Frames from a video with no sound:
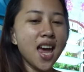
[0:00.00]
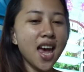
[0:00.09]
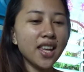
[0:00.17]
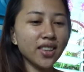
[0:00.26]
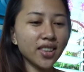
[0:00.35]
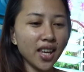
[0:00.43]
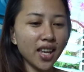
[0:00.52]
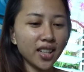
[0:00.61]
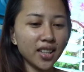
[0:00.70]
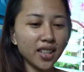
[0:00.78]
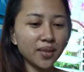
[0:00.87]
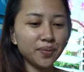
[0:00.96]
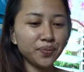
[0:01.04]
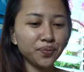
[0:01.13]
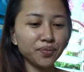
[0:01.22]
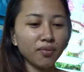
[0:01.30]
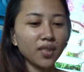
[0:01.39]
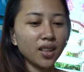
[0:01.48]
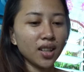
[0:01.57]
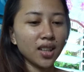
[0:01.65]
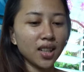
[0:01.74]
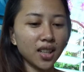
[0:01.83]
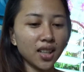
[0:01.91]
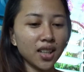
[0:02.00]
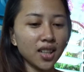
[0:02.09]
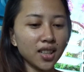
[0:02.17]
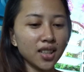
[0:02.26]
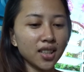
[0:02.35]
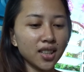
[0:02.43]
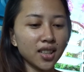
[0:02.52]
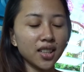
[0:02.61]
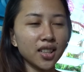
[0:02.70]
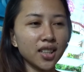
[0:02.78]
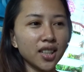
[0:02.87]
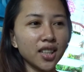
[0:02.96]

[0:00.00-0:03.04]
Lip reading: And then, 3